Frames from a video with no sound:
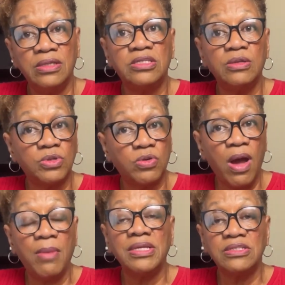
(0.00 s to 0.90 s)

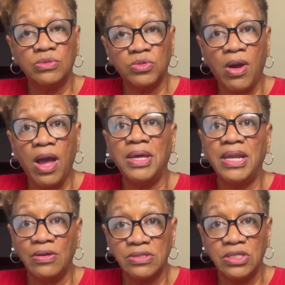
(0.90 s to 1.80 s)
subscribe, and
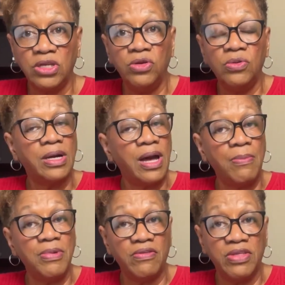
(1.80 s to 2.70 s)
I'll send you a
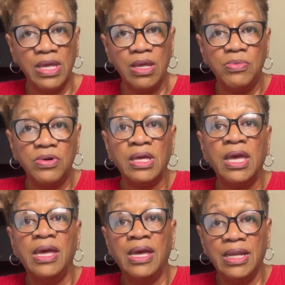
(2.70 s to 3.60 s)
copy of the ebook,
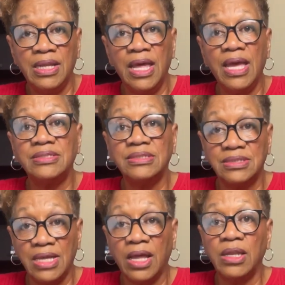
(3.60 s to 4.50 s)
and it has
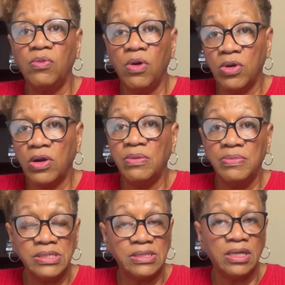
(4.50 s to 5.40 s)
exactly what we're going to
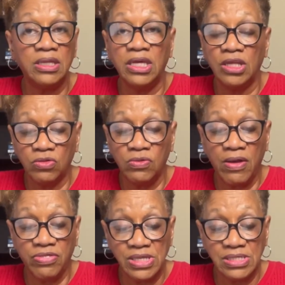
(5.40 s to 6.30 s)
be studying
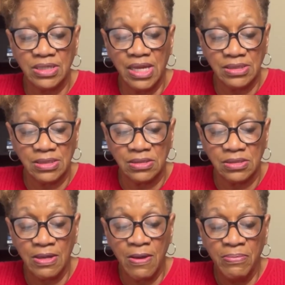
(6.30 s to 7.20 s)
throughout these
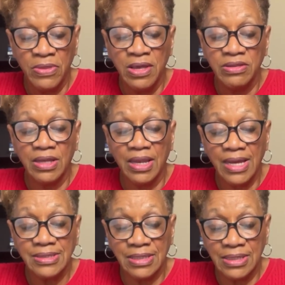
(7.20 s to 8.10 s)
lessons.
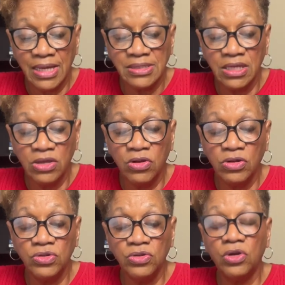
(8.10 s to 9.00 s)
The next thing you're going
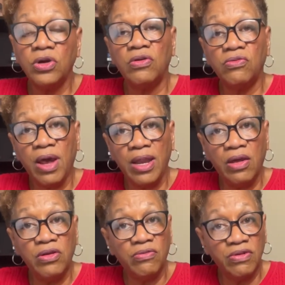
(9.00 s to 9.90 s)
to do, you're going to write
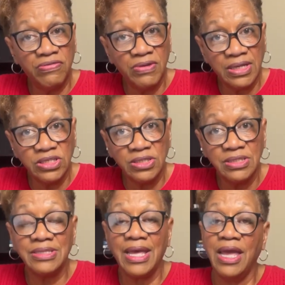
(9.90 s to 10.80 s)
out your
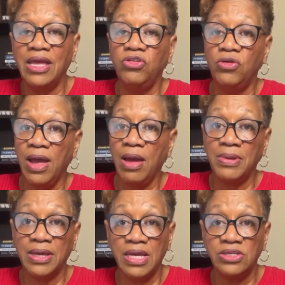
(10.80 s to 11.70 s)
reflections and your
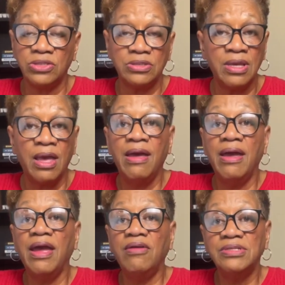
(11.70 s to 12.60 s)
applications.
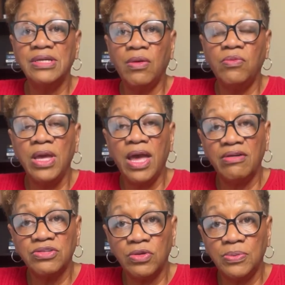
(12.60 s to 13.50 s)
Every time we
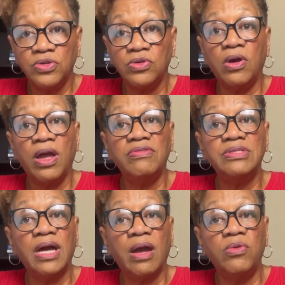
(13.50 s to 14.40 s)
have scripture or every
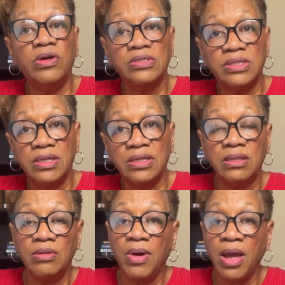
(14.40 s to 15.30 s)
time we're studying
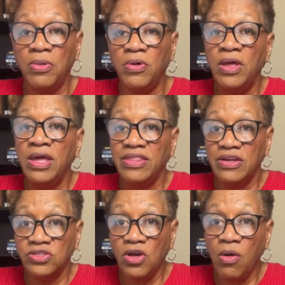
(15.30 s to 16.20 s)
the Bible,
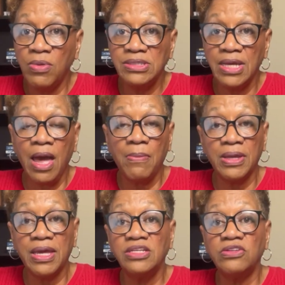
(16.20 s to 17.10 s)
there's always an
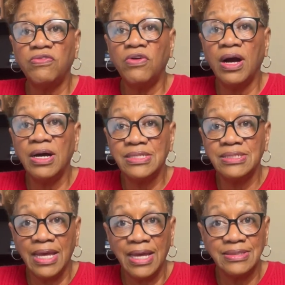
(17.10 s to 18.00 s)
application for
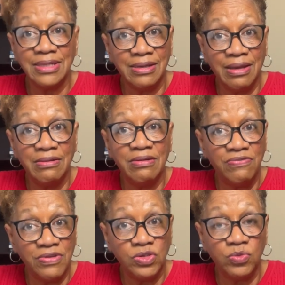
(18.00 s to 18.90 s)
us as an
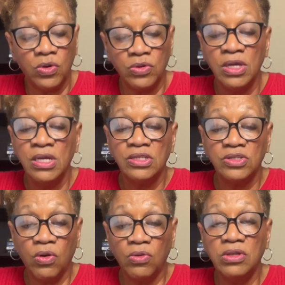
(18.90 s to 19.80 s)
individual.
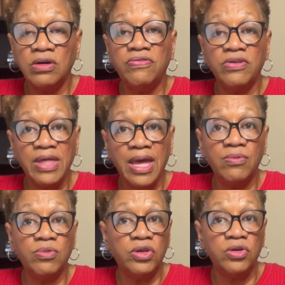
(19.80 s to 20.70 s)
So look for
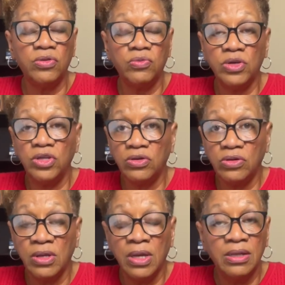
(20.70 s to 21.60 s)
that when
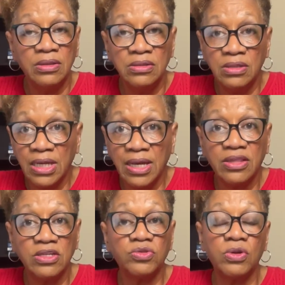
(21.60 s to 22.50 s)
you're looking at
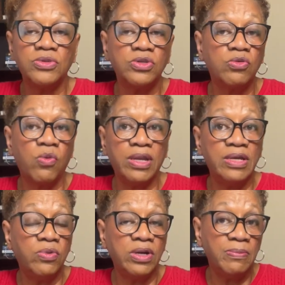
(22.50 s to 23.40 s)
the scripture. What
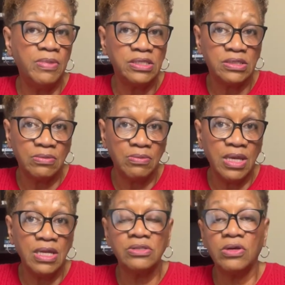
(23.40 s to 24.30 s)
it means to
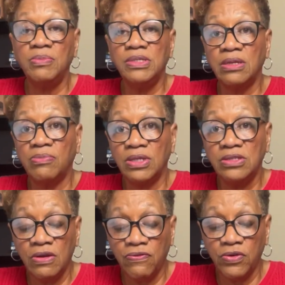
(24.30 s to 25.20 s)
me is going to be something
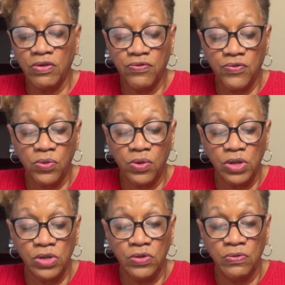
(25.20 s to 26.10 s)
different for
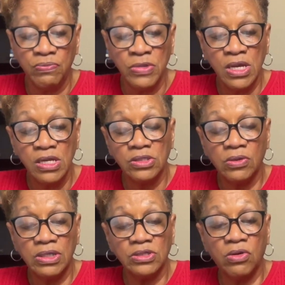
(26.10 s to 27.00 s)
you. So
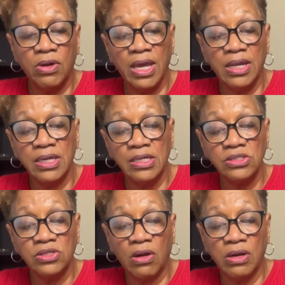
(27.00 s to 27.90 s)
let's go ahead and get
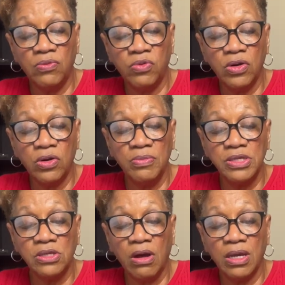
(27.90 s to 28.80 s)
started. We're going to
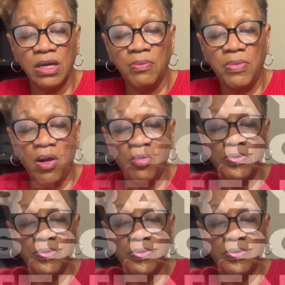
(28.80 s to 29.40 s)
be talking about